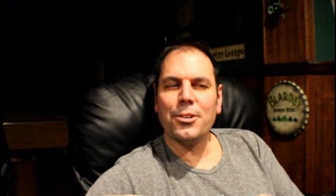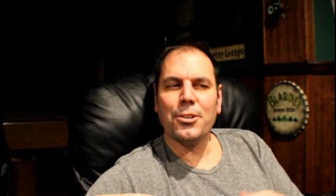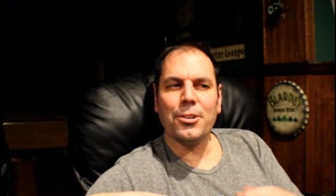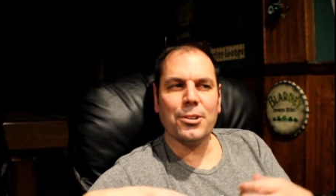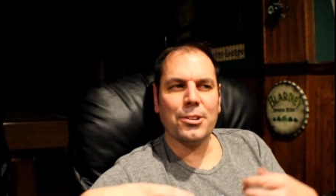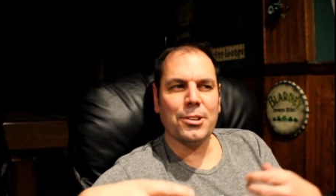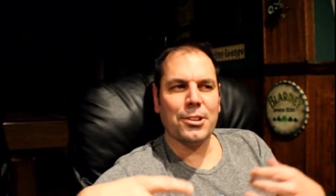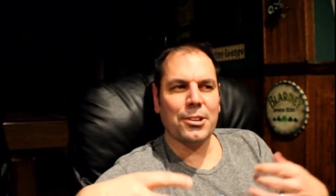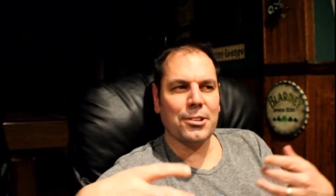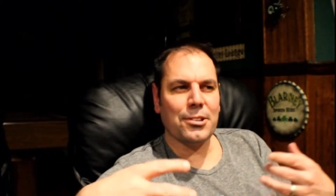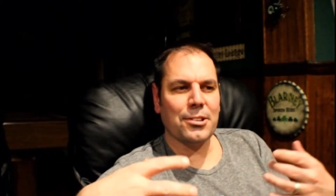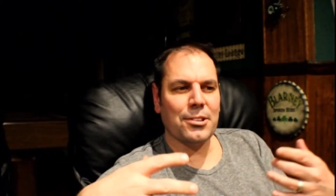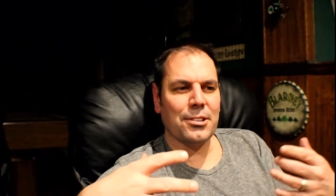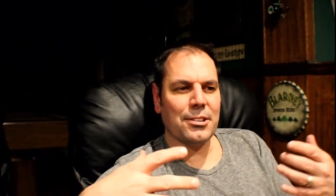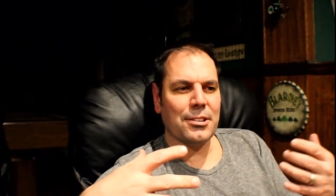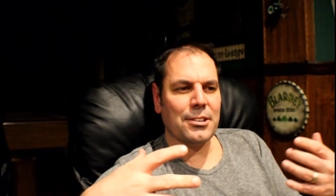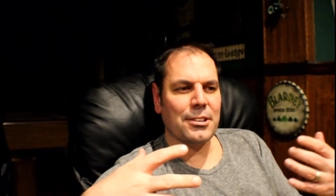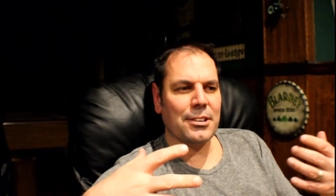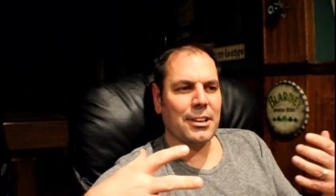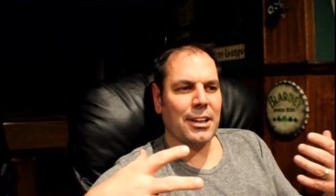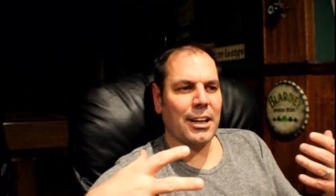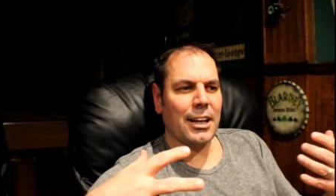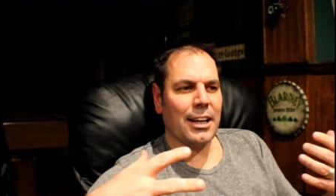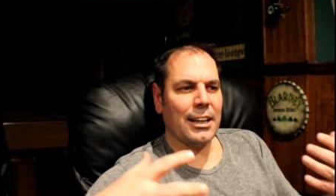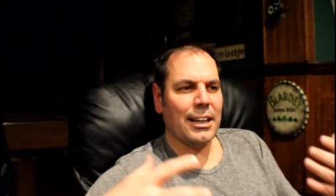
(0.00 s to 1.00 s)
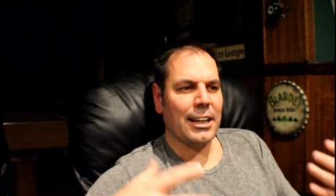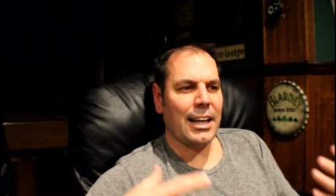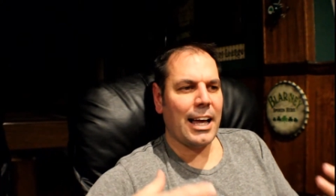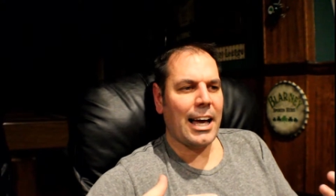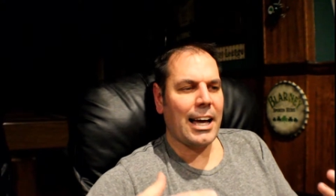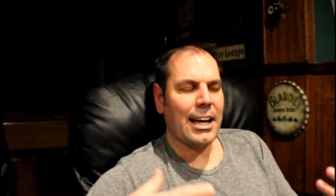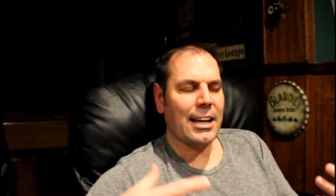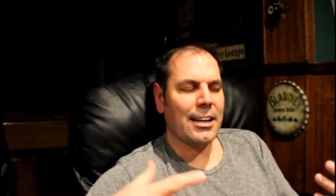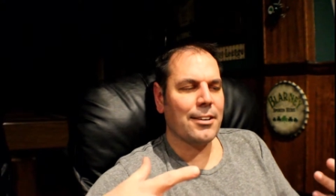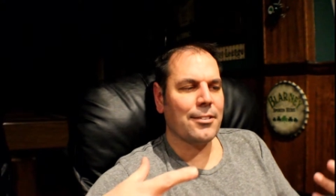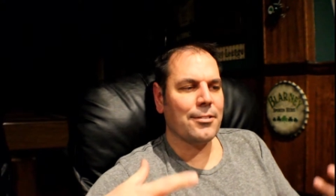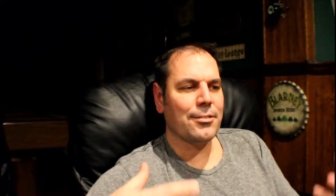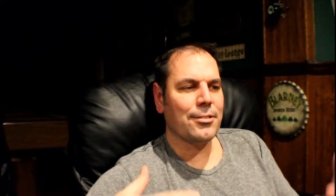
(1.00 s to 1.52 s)
or just a
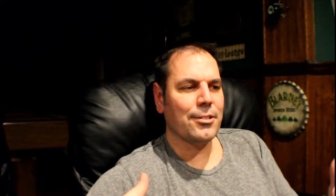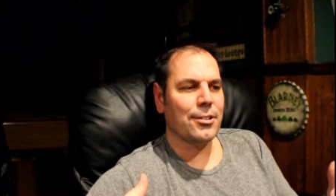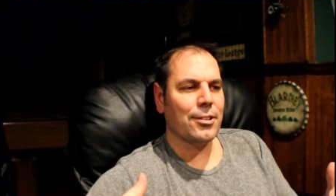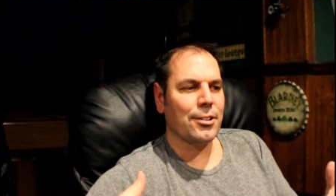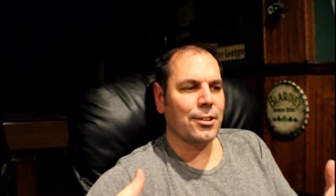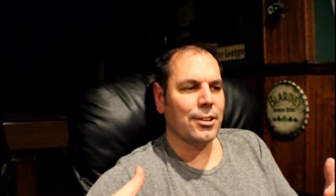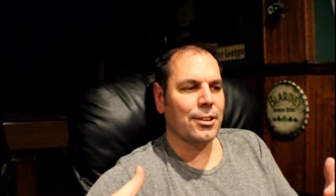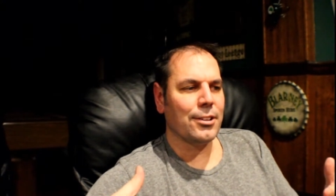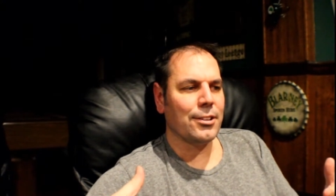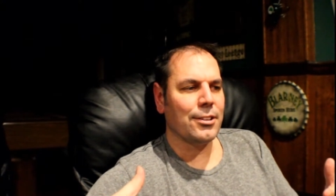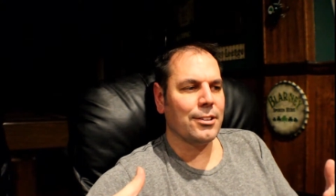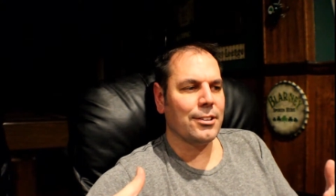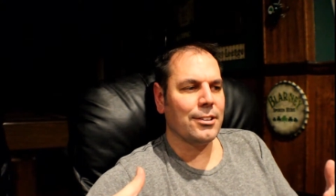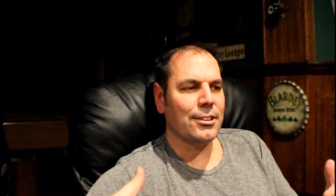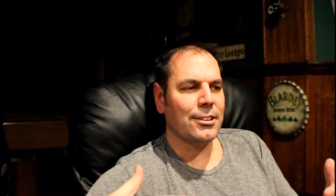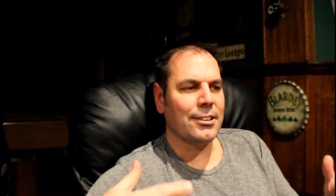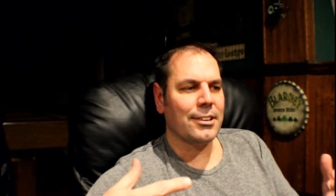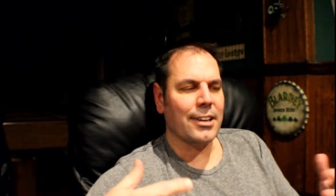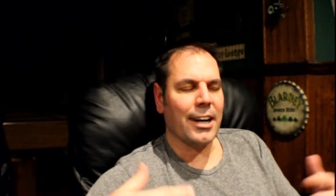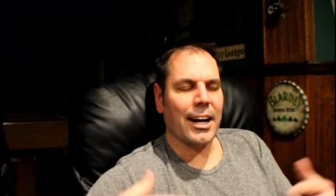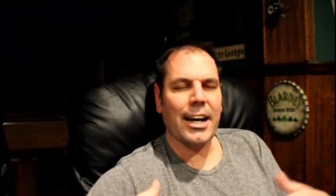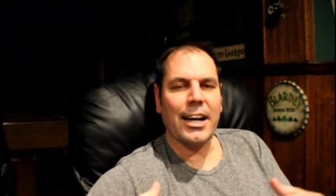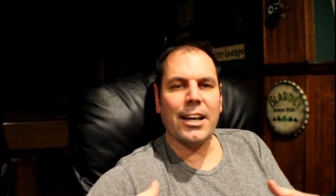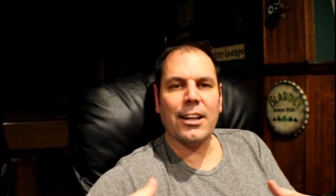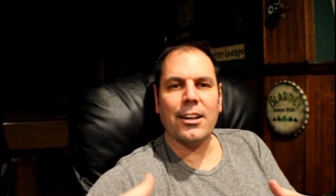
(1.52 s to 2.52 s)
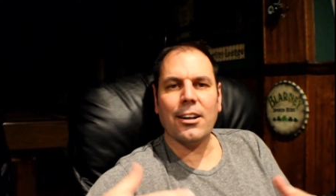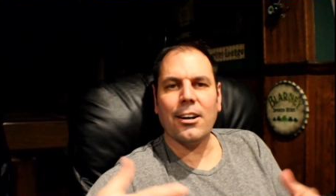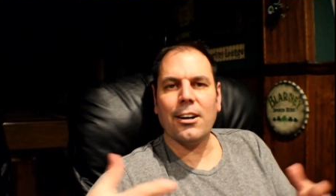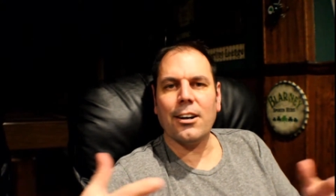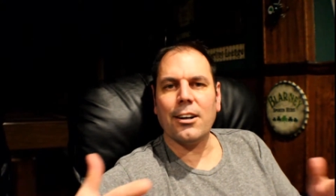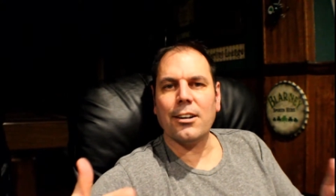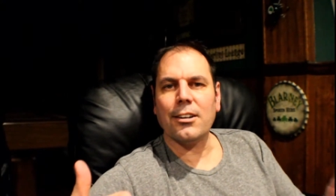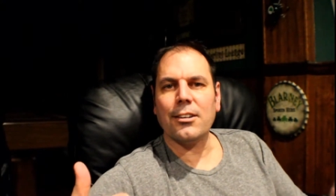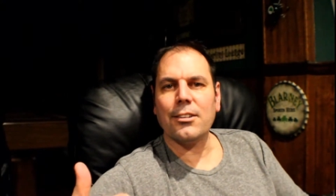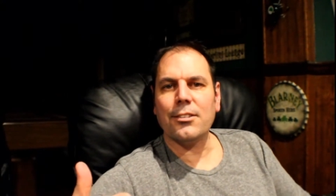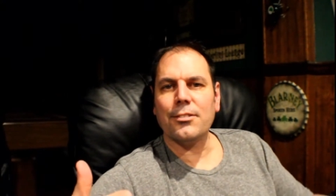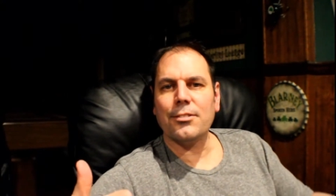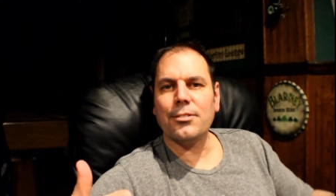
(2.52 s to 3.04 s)
lack of good
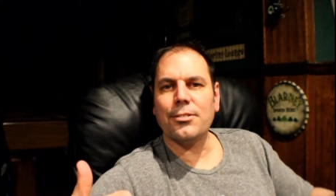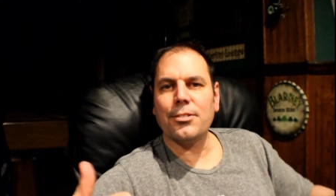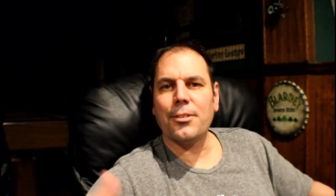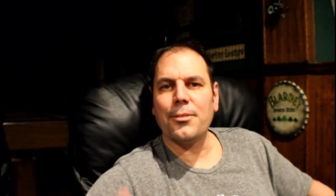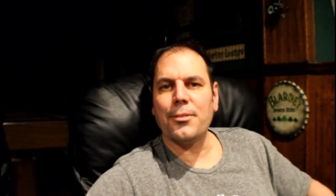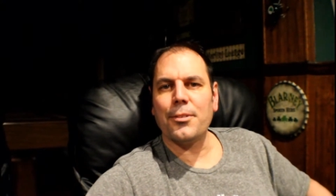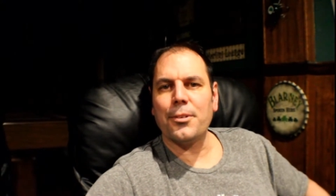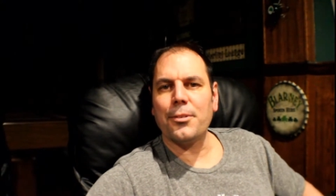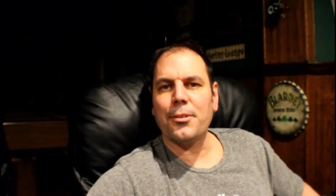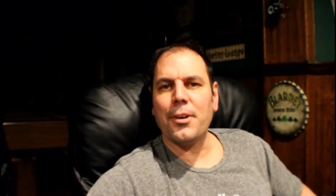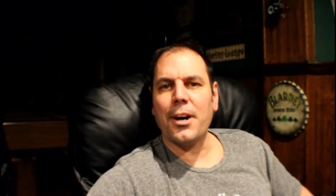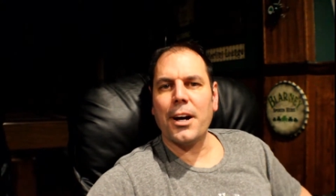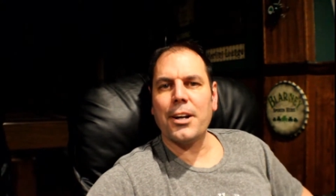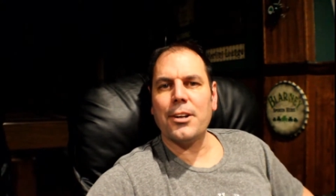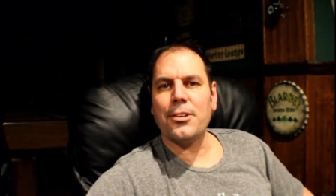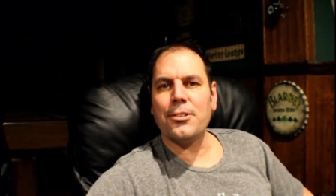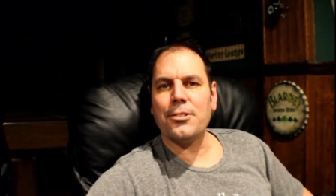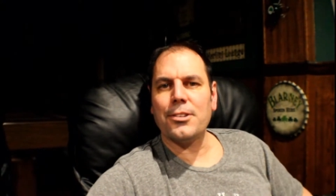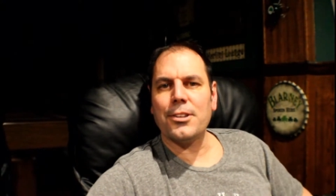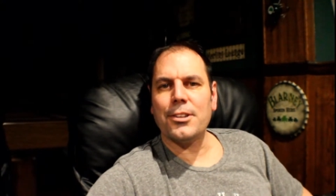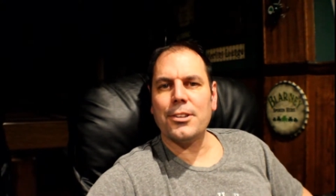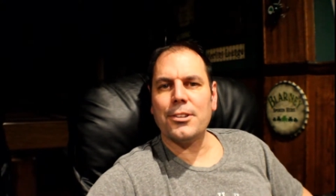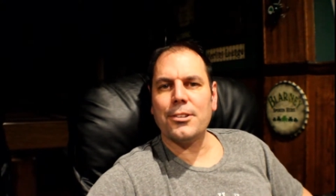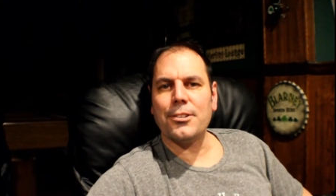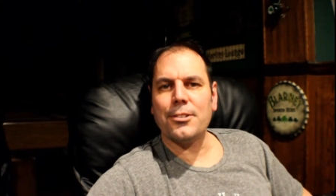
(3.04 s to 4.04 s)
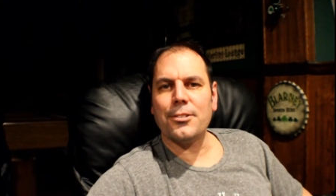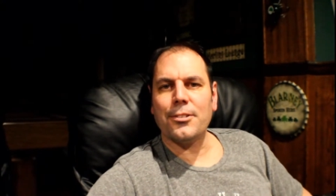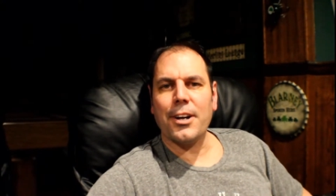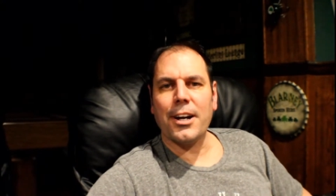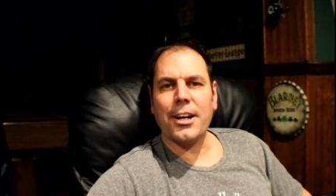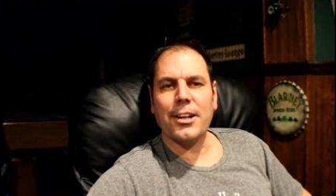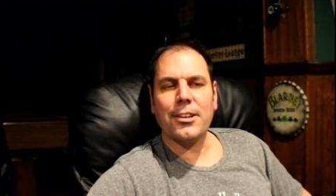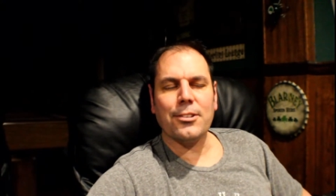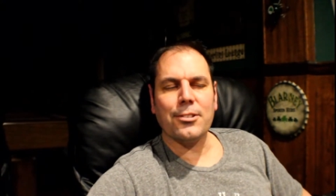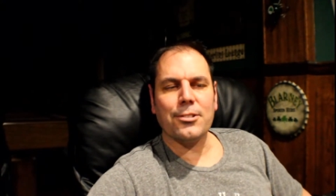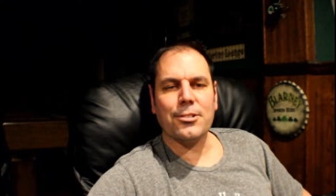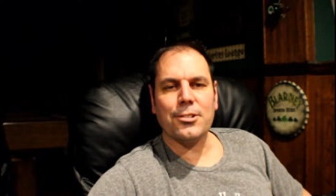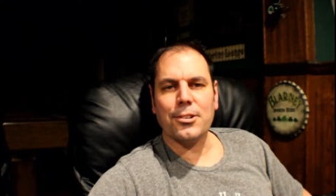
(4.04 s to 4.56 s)
dialogue from the writers and the
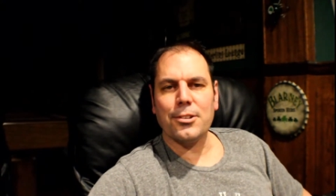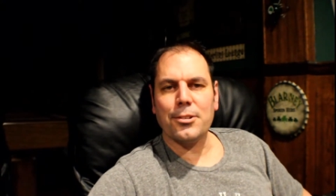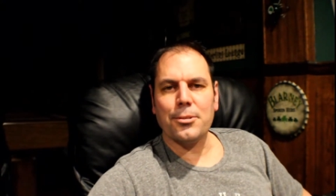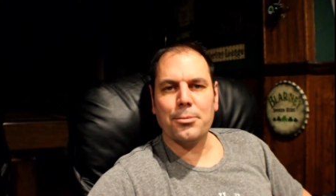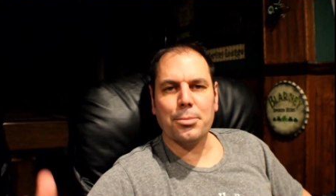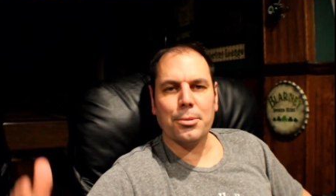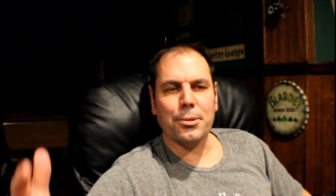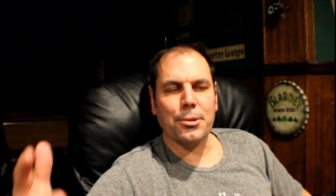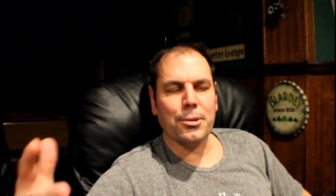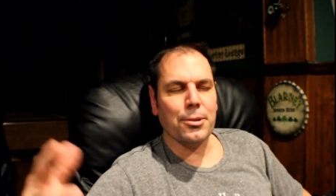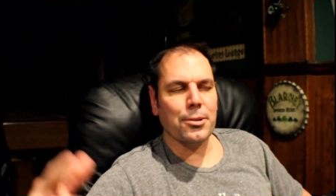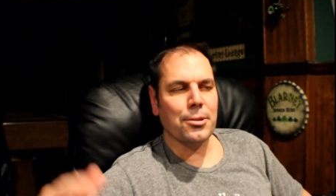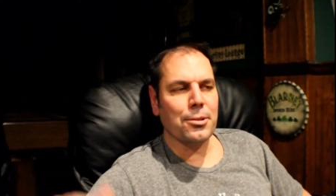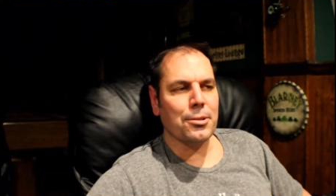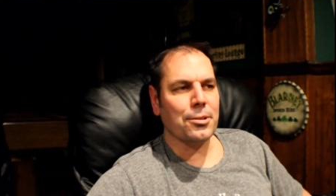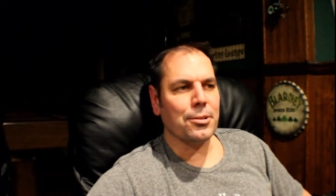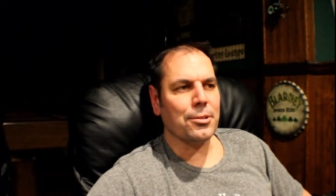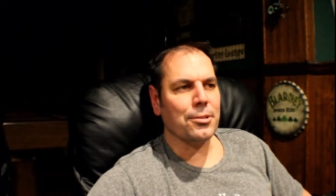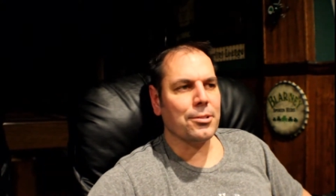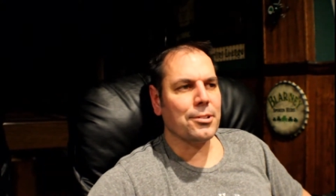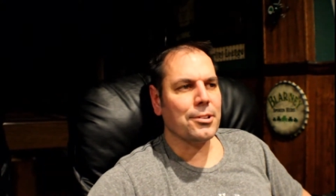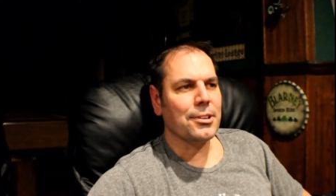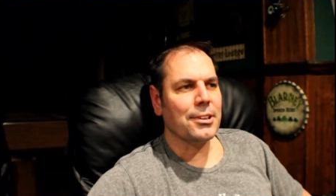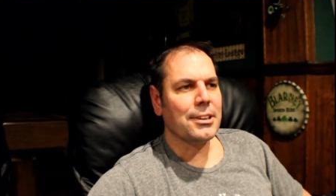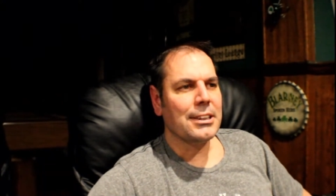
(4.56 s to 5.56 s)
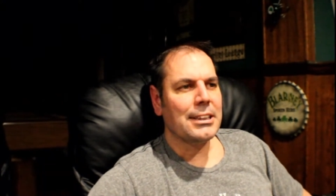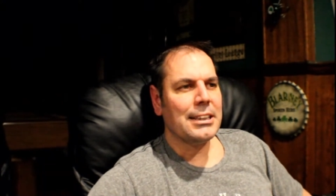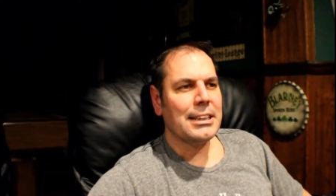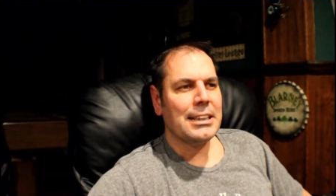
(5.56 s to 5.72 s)
directors and the producers.